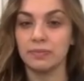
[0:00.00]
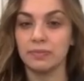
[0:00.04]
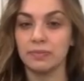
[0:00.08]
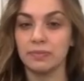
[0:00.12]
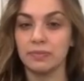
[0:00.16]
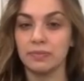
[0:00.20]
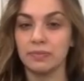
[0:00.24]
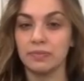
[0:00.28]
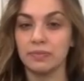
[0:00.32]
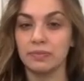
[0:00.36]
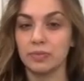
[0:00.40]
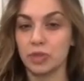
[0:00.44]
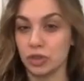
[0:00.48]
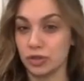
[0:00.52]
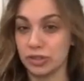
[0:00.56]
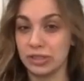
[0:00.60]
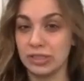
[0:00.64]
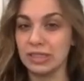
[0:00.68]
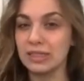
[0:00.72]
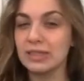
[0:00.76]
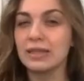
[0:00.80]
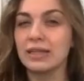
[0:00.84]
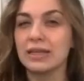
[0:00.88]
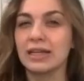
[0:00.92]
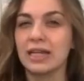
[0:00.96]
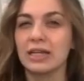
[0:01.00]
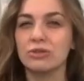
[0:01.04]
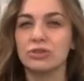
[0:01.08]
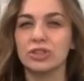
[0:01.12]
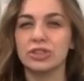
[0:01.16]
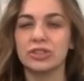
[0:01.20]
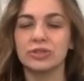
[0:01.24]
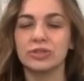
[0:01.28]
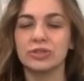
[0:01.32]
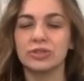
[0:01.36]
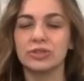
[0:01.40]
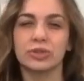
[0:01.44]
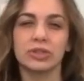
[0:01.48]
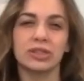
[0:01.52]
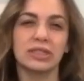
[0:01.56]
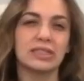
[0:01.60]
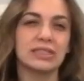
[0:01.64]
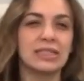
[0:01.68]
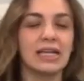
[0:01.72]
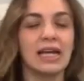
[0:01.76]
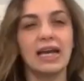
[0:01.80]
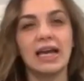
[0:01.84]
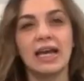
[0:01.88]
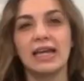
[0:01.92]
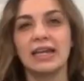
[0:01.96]
person. Like I was just really
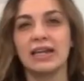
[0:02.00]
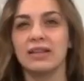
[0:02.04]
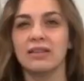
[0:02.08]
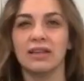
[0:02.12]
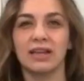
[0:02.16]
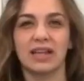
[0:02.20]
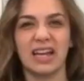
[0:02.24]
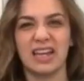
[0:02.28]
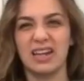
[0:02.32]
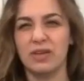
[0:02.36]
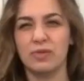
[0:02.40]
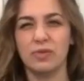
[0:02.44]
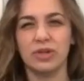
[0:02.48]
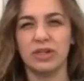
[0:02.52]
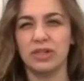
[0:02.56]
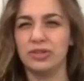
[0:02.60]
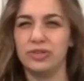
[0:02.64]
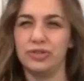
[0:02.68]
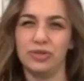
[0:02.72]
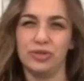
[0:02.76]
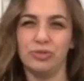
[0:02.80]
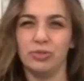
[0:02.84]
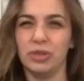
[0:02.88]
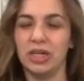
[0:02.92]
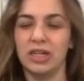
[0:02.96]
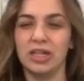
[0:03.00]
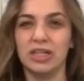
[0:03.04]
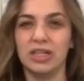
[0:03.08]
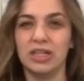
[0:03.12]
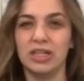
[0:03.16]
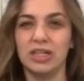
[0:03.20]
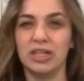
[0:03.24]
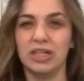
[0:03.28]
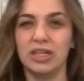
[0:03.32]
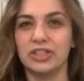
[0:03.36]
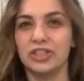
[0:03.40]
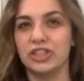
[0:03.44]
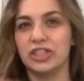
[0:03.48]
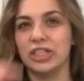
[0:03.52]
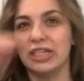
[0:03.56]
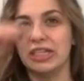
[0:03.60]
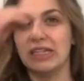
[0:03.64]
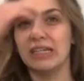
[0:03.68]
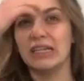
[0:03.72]
sad, and like I didn't want to do much. And